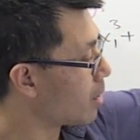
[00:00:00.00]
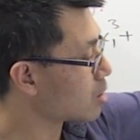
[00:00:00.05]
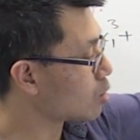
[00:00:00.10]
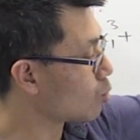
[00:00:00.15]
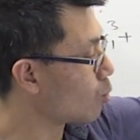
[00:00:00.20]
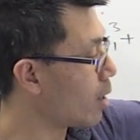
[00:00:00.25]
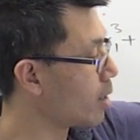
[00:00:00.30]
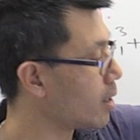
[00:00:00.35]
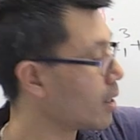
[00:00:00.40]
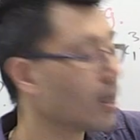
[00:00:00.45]

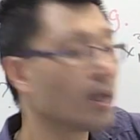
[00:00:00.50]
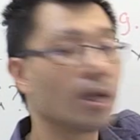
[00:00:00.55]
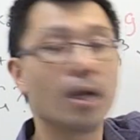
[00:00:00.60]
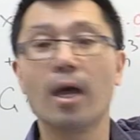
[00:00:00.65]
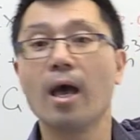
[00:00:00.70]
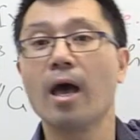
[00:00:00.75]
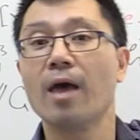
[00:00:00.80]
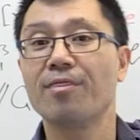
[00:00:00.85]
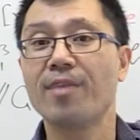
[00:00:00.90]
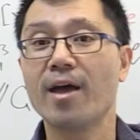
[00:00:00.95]
plus one,
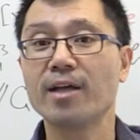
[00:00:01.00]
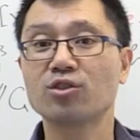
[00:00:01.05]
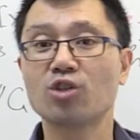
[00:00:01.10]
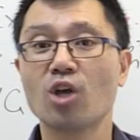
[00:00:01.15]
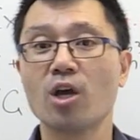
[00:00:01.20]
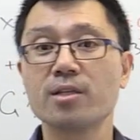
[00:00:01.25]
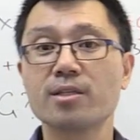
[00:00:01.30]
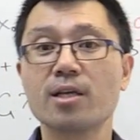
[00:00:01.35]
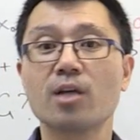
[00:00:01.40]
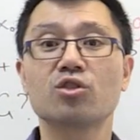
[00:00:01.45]
that
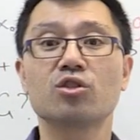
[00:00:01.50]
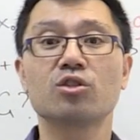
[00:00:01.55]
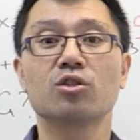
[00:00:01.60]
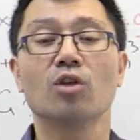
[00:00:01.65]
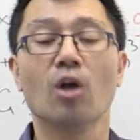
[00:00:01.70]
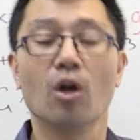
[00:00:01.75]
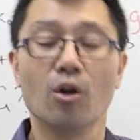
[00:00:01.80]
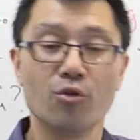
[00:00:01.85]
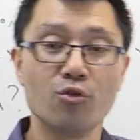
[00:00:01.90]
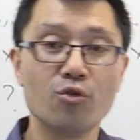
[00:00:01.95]
turns out
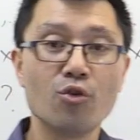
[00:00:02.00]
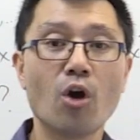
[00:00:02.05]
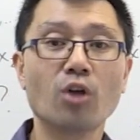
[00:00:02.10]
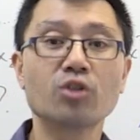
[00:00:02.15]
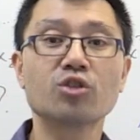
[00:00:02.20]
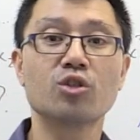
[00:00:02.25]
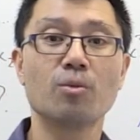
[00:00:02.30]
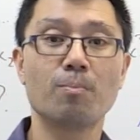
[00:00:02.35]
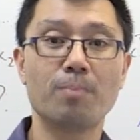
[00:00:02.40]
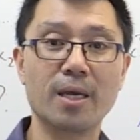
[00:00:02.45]

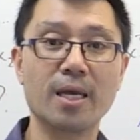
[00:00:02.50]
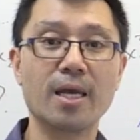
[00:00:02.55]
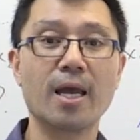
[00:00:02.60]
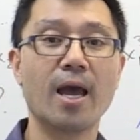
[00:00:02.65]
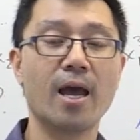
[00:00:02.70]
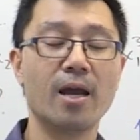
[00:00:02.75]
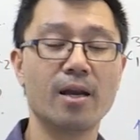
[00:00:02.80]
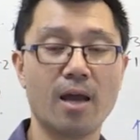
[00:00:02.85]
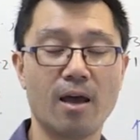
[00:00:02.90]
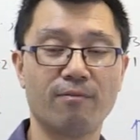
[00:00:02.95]
not to be
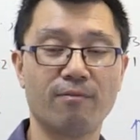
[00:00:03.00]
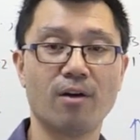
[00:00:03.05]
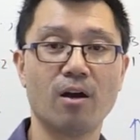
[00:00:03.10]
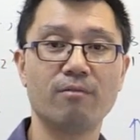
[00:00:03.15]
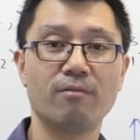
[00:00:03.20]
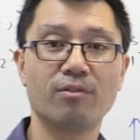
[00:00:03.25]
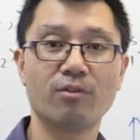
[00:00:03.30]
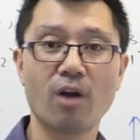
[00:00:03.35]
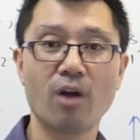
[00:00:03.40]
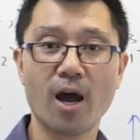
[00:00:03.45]
an
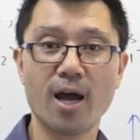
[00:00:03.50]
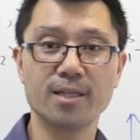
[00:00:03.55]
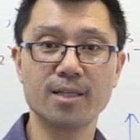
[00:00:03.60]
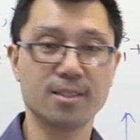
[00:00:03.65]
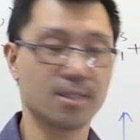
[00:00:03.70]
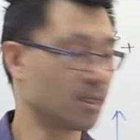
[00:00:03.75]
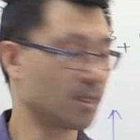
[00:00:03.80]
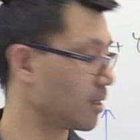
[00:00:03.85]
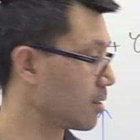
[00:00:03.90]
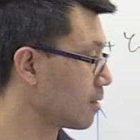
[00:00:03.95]
affine
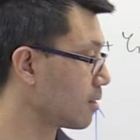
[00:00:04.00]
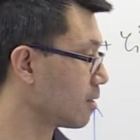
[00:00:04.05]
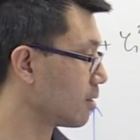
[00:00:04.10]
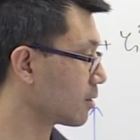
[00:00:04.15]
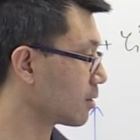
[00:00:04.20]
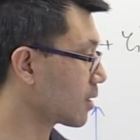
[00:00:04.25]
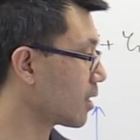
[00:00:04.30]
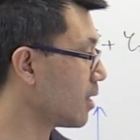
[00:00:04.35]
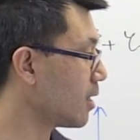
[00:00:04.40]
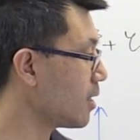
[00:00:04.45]
variety.
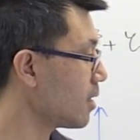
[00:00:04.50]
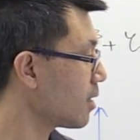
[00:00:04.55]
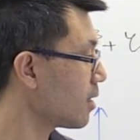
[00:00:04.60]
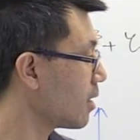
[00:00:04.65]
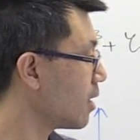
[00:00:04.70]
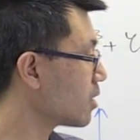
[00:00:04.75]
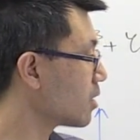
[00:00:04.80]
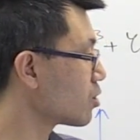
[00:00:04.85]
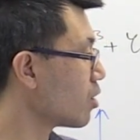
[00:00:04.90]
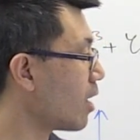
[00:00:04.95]
Okay,
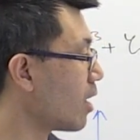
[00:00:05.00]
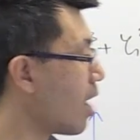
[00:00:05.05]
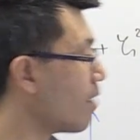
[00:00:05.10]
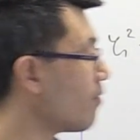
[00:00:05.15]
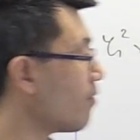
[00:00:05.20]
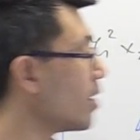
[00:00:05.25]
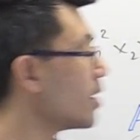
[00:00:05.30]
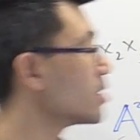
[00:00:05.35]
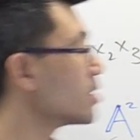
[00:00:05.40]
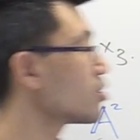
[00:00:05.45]
it's not
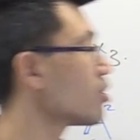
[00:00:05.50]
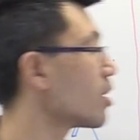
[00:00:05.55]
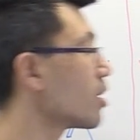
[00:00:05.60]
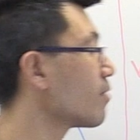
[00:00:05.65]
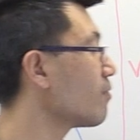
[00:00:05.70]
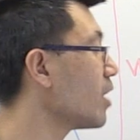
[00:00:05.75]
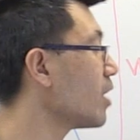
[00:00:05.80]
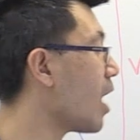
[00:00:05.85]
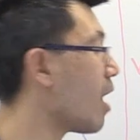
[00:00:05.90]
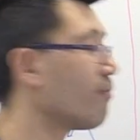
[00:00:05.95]
affine, it's not
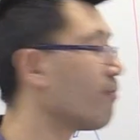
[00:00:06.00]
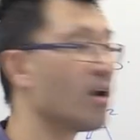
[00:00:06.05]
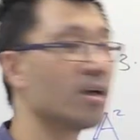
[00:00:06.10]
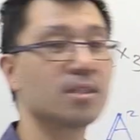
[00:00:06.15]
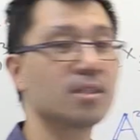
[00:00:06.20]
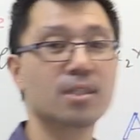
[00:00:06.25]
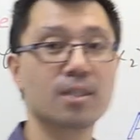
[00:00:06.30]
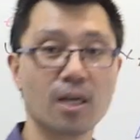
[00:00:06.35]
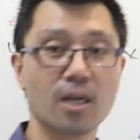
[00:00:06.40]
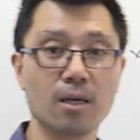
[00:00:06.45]
even an
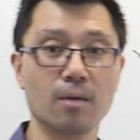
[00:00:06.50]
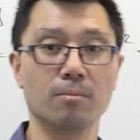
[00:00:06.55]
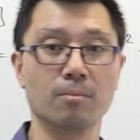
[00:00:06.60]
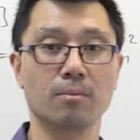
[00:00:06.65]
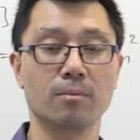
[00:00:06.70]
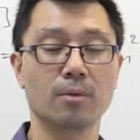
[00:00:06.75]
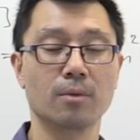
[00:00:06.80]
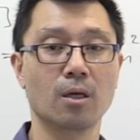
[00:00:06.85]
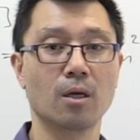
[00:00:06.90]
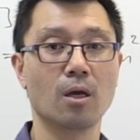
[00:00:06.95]
affine scheme.
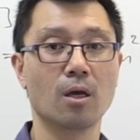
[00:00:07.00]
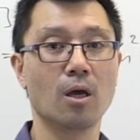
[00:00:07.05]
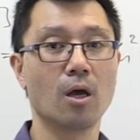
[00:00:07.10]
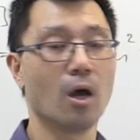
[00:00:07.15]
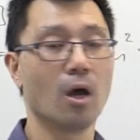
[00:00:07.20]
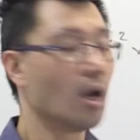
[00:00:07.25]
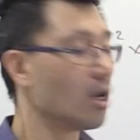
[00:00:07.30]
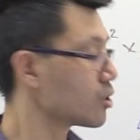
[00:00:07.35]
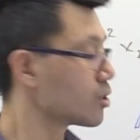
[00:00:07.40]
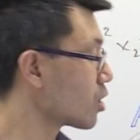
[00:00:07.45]

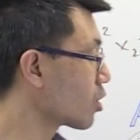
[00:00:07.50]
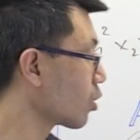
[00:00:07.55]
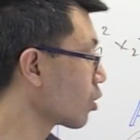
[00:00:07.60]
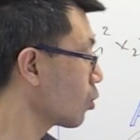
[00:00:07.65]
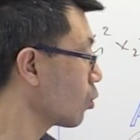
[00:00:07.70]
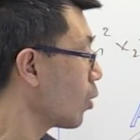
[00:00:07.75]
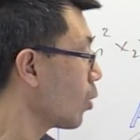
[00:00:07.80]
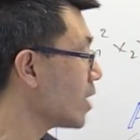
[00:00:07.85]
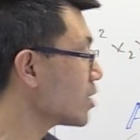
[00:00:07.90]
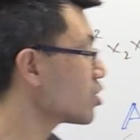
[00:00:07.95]
So the
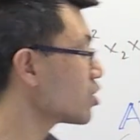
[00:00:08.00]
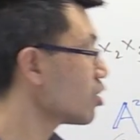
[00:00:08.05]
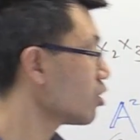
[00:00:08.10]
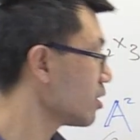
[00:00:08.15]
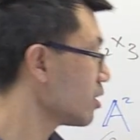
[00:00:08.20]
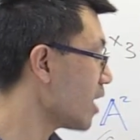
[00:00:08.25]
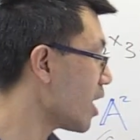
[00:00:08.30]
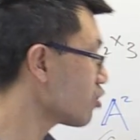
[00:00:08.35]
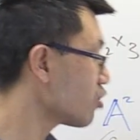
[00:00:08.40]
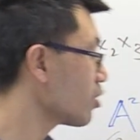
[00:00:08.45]

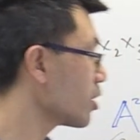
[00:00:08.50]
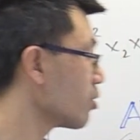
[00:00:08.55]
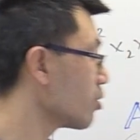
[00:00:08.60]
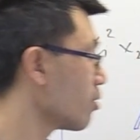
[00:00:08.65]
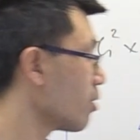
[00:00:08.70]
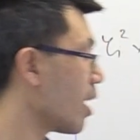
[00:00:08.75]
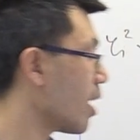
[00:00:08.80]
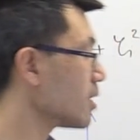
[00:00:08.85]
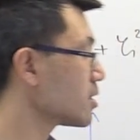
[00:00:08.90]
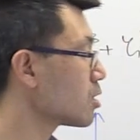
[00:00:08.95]
question naturally
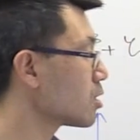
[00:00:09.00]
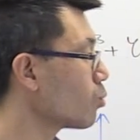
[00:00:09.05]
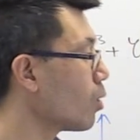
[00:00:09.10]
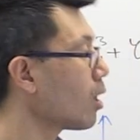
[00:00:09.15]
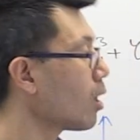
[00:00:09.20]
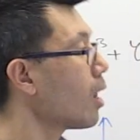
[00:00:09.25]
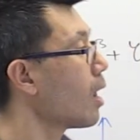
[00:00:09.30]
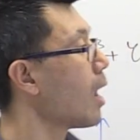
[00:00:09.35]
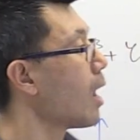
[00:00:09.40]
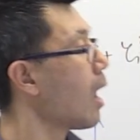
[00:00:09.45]
arises,
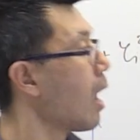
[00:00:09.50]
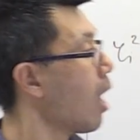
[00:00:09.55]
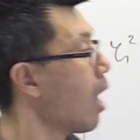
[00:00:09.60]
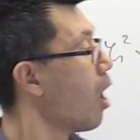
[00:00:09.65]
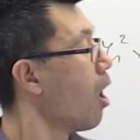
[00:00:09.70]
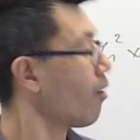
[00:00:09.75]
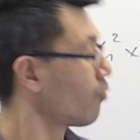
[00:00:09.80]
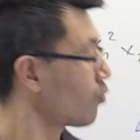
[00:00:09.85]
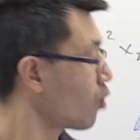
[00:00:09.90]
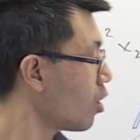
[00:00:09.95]
well,
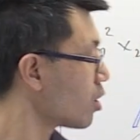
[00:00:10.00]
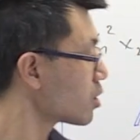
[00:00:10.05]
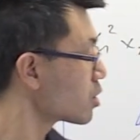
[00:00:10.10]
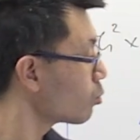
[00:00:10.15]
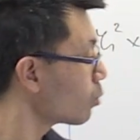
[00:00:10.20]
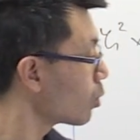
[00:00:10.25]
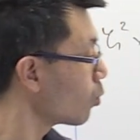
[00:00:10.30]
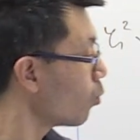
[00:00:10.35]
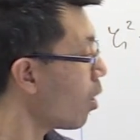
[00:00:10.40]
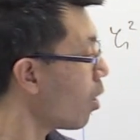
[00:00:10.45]
of
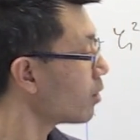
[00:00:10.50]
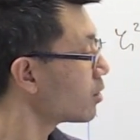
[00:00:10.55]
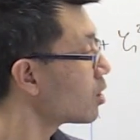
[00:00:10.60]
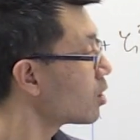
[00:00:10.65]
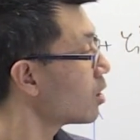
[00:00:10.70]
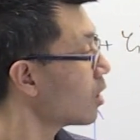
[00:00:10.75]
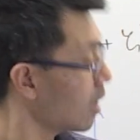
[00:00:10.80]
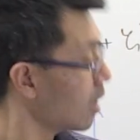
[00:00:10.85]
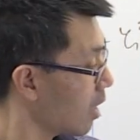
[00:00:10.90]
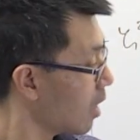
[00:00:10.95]
course, we want
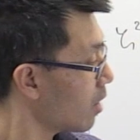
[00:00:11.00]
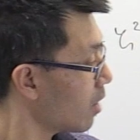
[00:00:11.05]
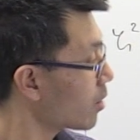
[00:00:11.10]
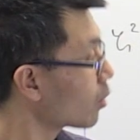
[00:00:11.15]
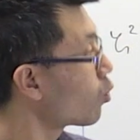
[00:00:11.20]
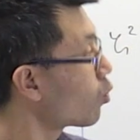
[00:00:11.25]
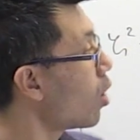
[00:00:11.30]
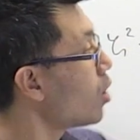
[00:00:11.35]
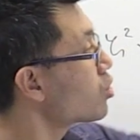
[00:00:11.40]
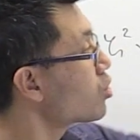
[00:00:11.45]
the
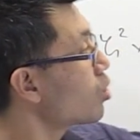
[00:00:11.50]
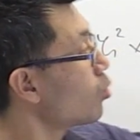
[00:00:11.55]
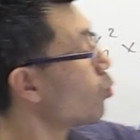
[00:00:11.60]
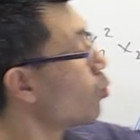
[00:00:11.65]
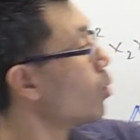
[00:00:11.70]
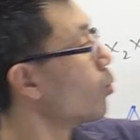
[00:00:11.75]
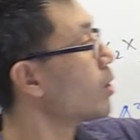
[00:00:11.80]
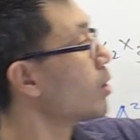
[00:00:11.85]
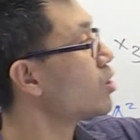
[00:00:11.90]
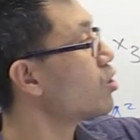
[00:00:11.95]
quotient
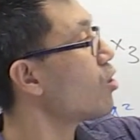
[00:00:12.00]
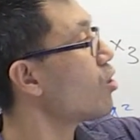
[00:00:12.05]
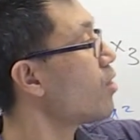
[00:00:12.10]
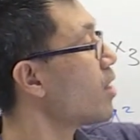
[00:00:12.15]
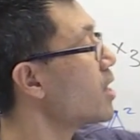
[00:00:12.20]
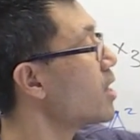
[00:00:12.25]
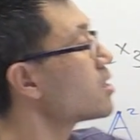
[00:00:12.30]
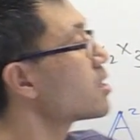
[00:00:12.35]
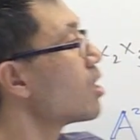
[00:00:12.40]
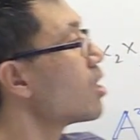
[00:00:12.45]
when we do
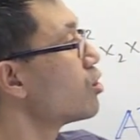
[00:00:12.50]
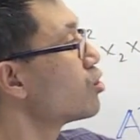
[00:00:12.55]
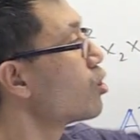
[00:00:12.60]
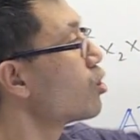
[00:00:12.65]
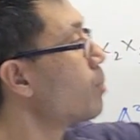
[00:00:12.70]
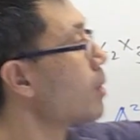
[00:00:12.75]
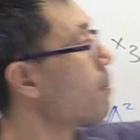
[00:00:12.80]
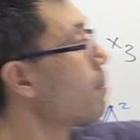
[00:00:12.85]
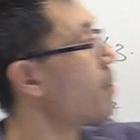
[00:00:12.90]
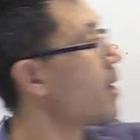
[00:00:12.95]
this to
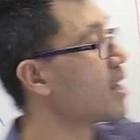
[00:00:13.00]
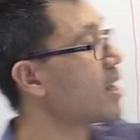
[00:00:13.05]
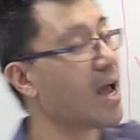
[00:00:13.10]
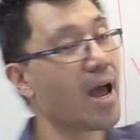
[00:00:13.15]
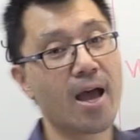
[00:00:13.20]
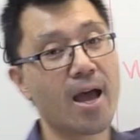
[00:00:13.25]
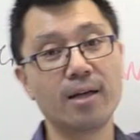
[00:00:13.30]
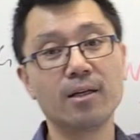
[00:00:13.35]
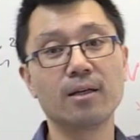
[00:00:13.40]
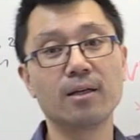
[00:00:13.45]
be
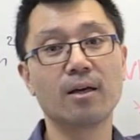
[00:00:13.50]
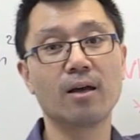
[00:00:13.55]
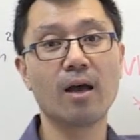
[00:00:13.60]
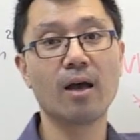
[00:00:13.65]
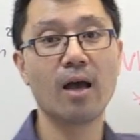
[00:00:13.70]
Pn.